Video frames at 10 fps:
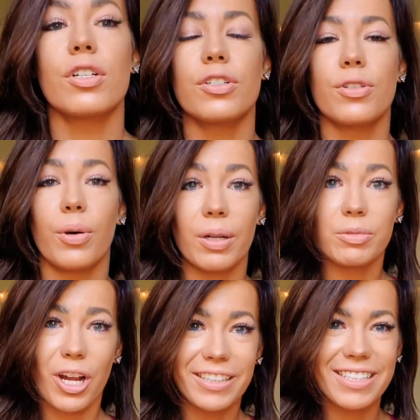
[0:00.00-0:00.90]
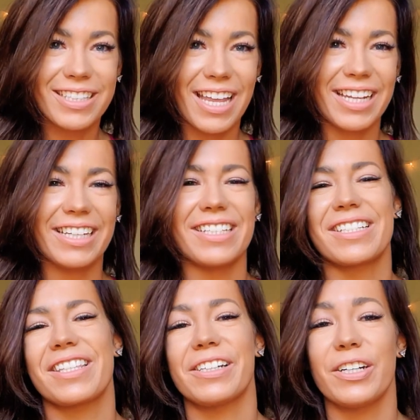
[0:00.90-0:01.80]
So what I'm trying to say is
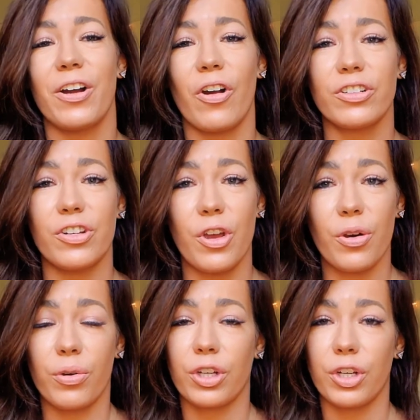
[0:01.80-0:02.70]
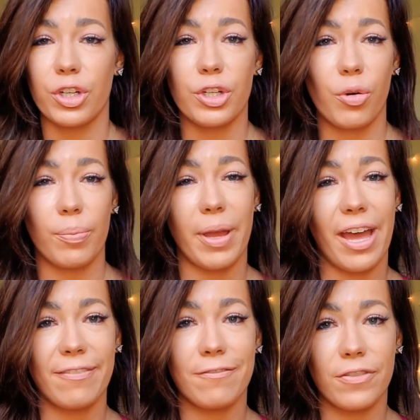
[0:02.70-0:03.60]
there are no good or
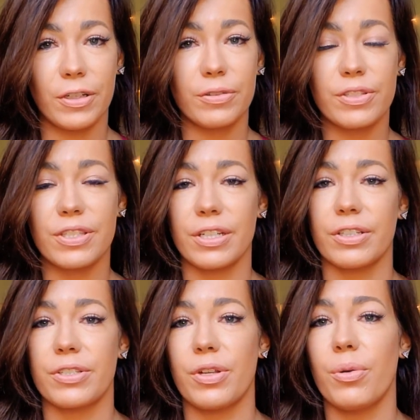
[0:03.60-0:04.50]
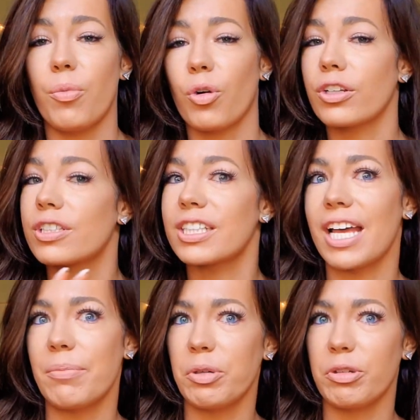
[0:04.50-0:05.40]
bad foods. There is no moral
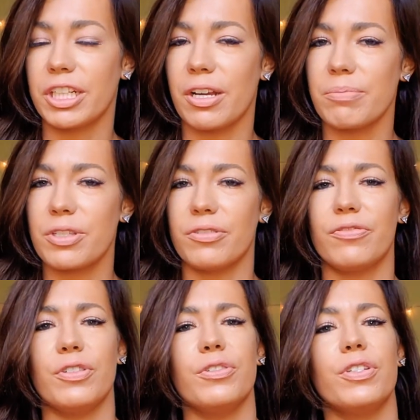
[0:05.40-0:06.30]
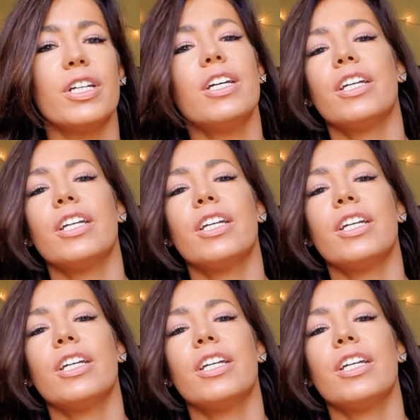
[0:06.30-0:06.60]
dilemma when it comes to food.